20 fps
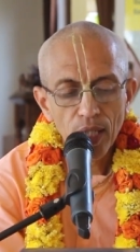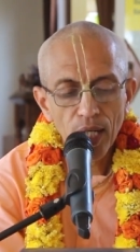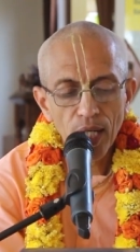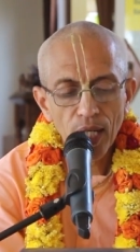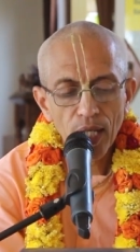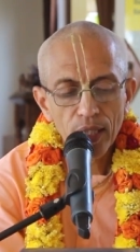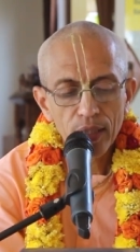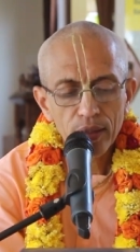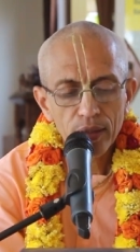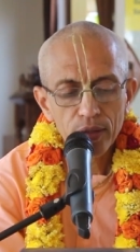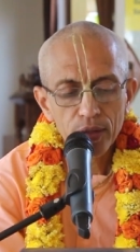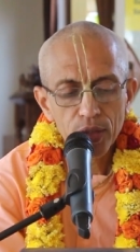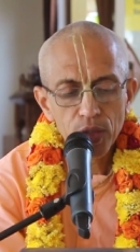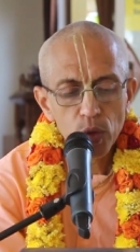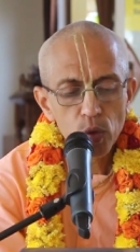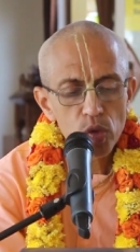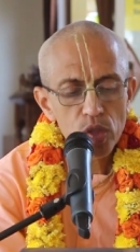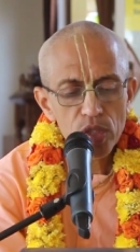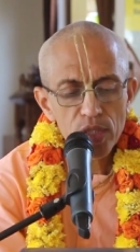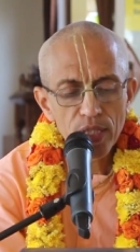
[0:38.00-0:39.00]
are
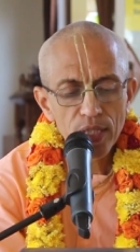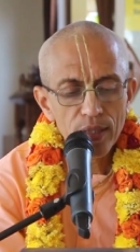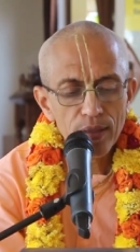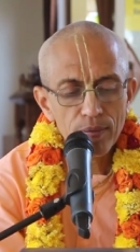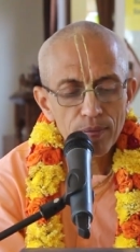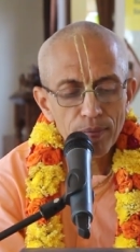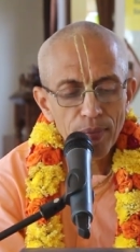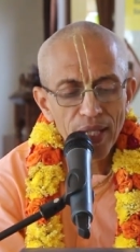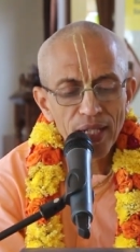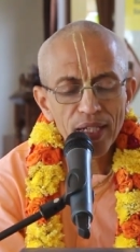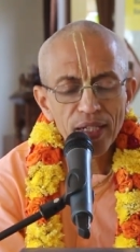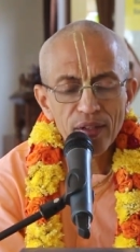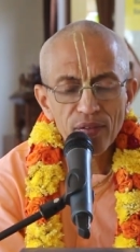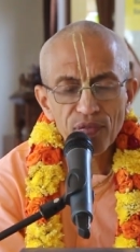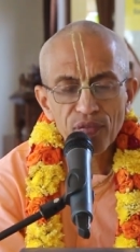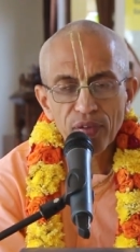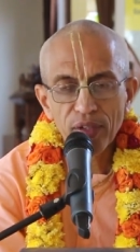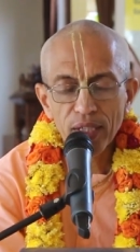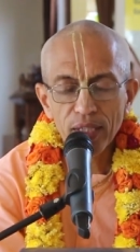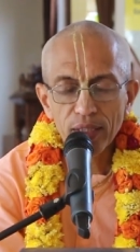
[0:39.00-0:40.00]
used in many
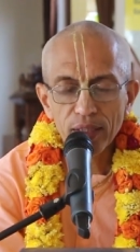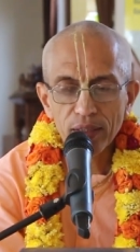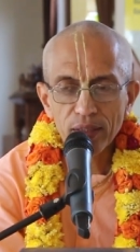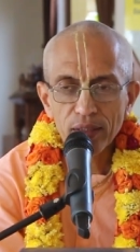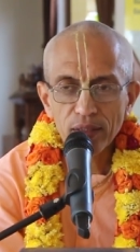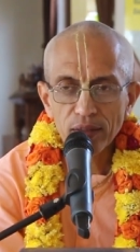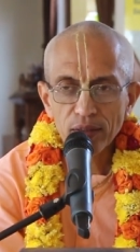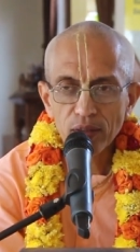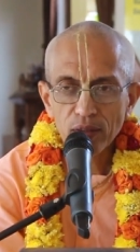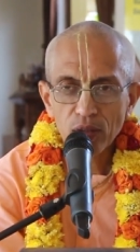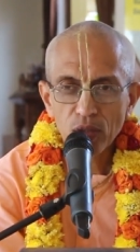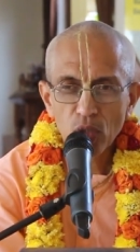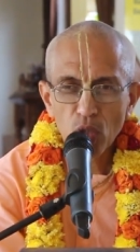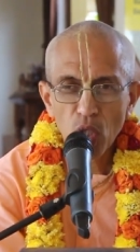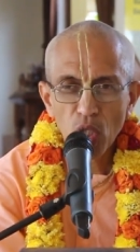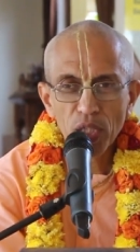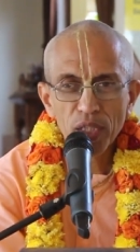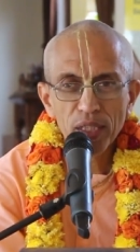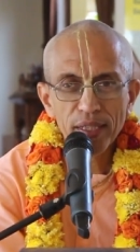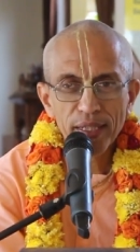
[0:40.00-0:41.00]
different
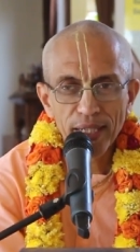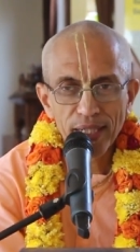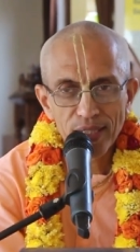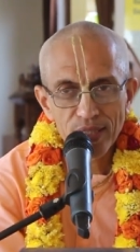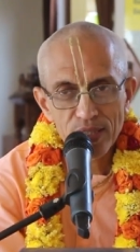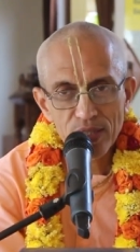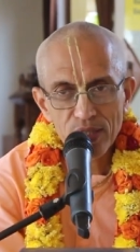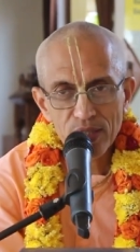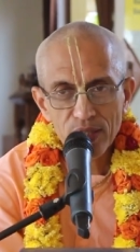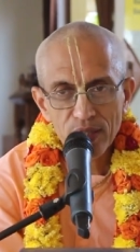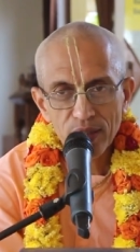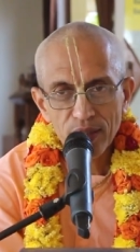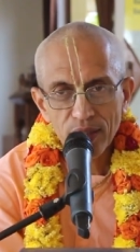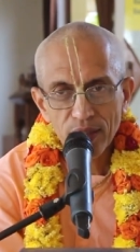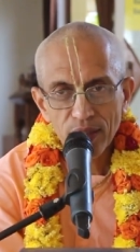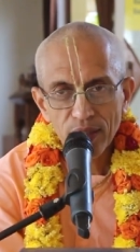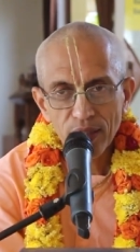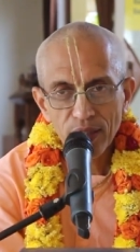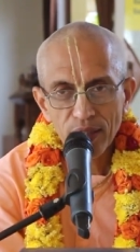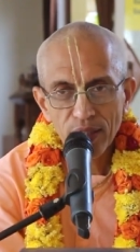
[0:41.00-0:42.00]
contexts,
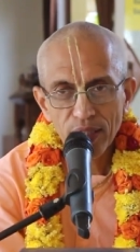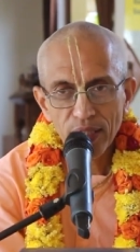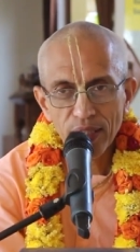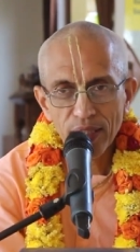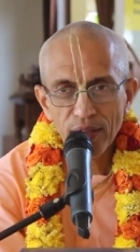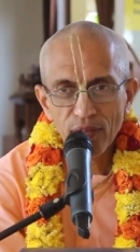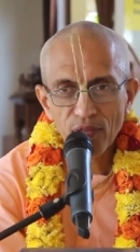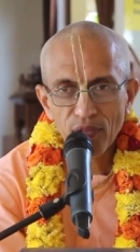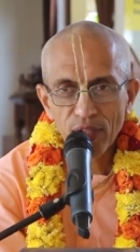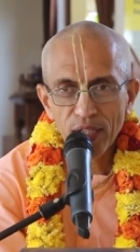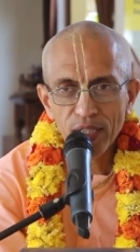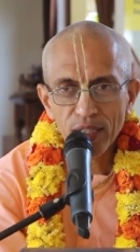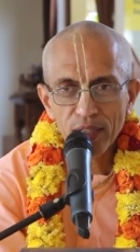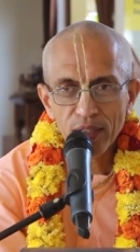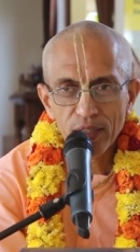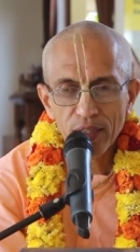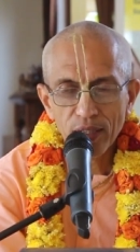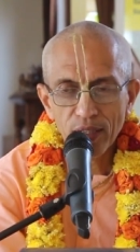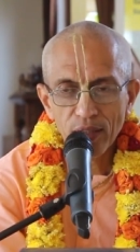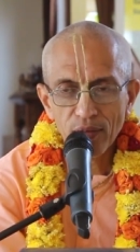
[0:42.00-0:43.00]

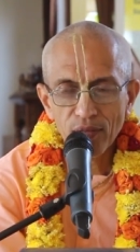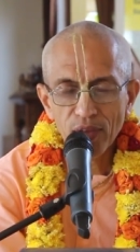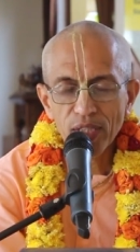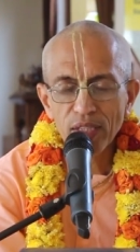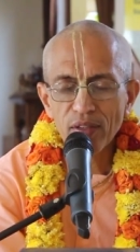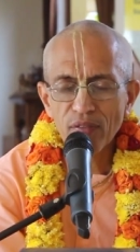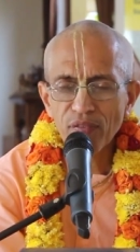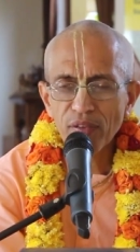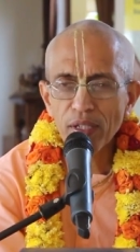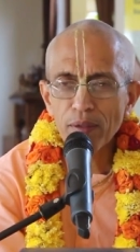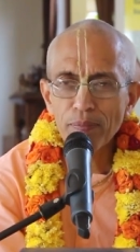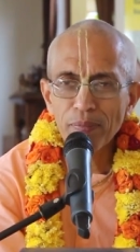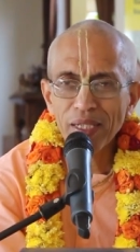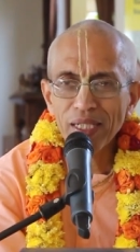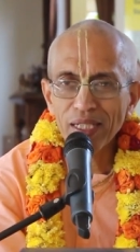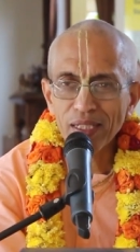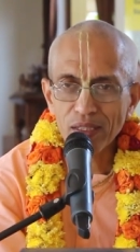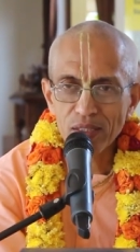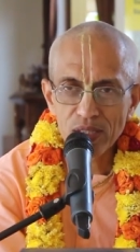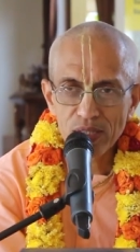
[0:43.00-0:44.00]
with different
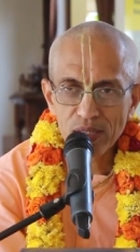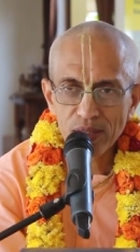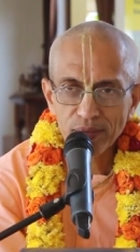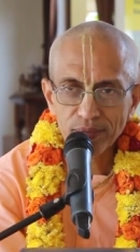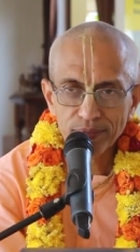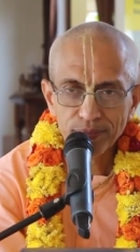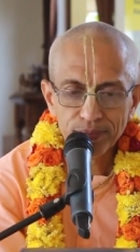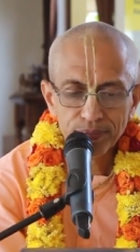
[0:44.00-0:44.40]
meanings.